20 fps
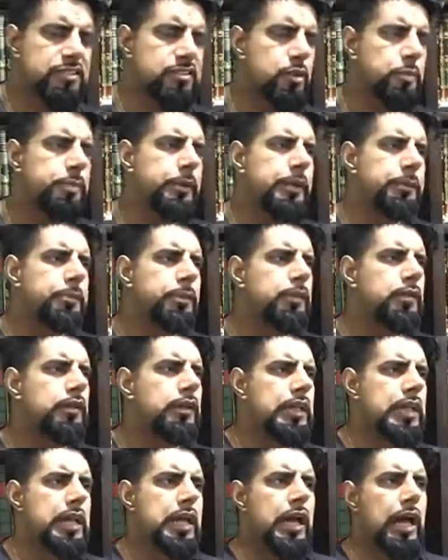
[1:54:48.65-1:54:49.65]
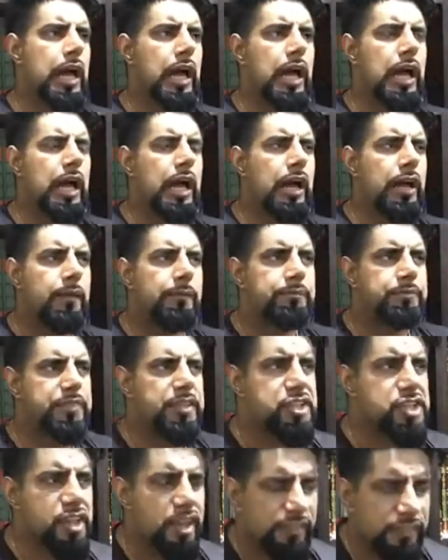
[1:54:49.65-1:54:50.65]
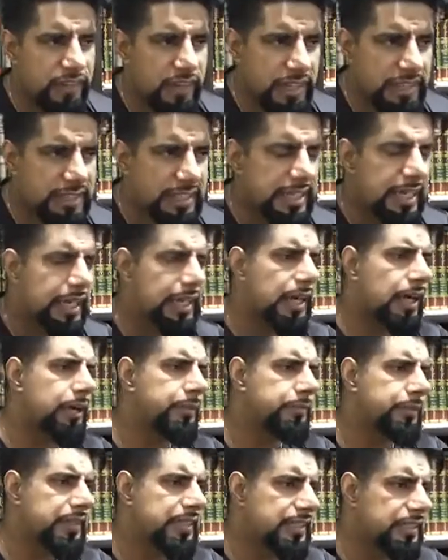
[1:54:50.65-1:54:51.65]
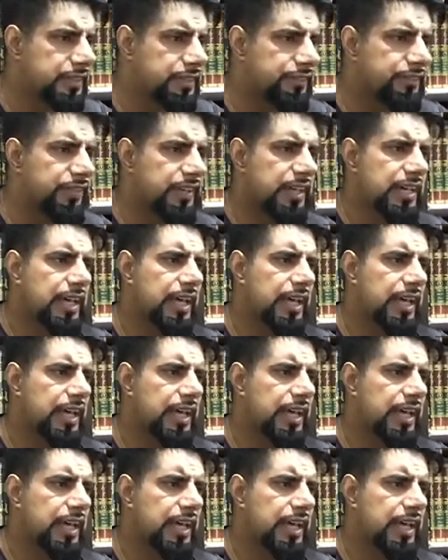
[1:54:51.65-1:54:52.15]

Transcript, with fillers: So people, uh, the Shafi'iyah, I believe,